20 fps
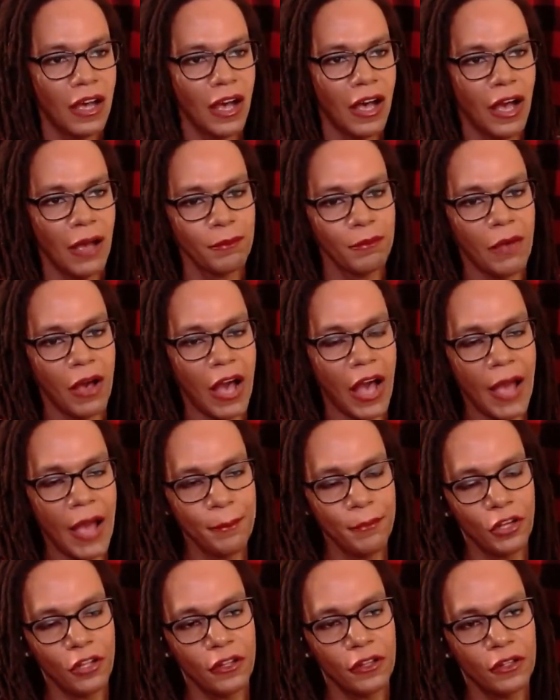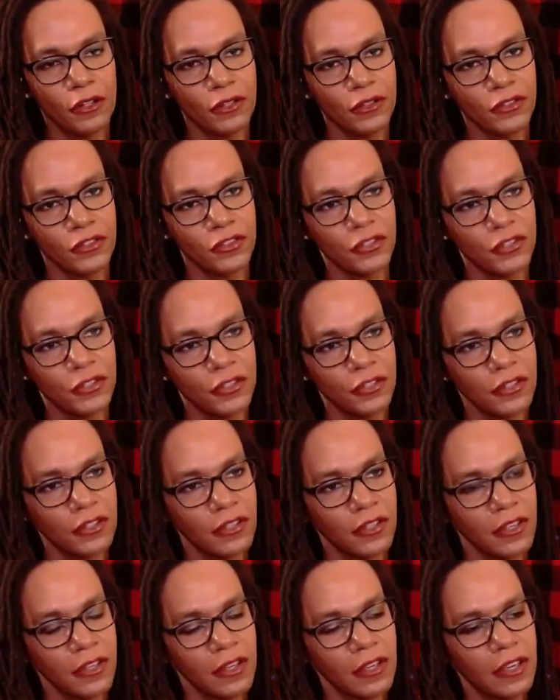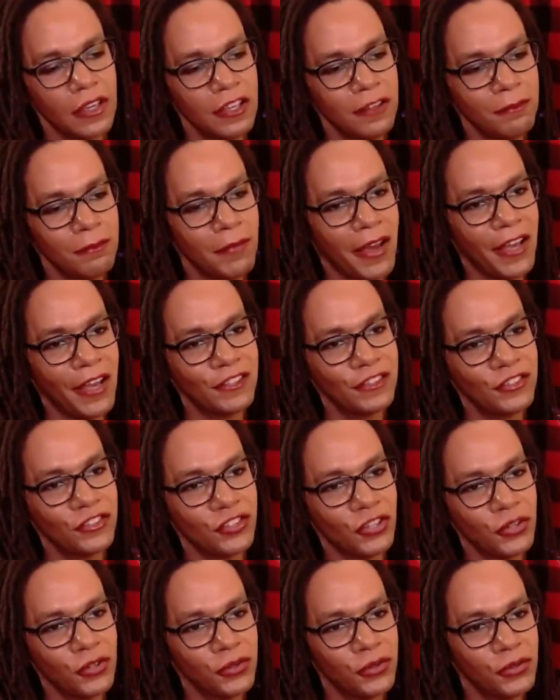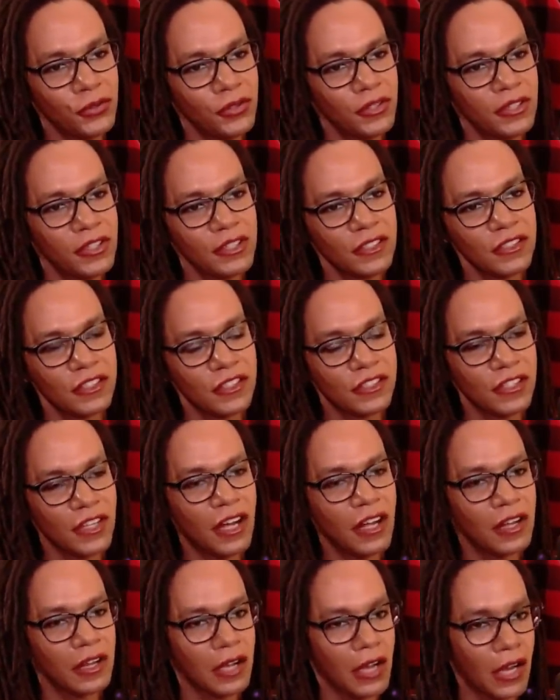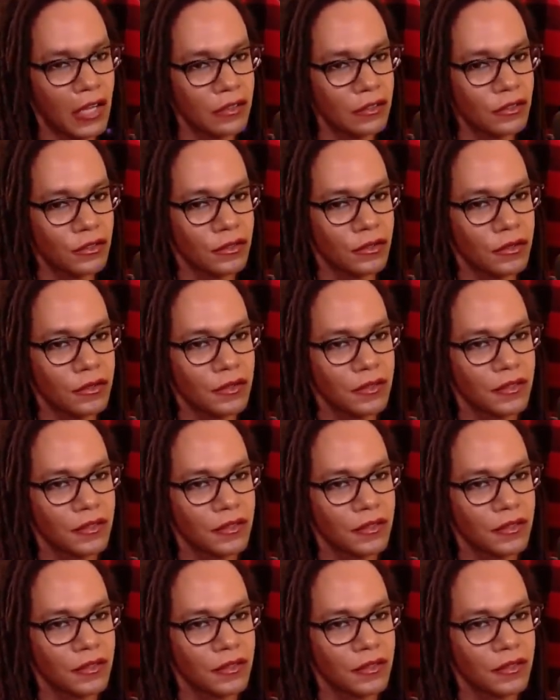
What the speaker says: I'm closer in my soul to Tonkatsu.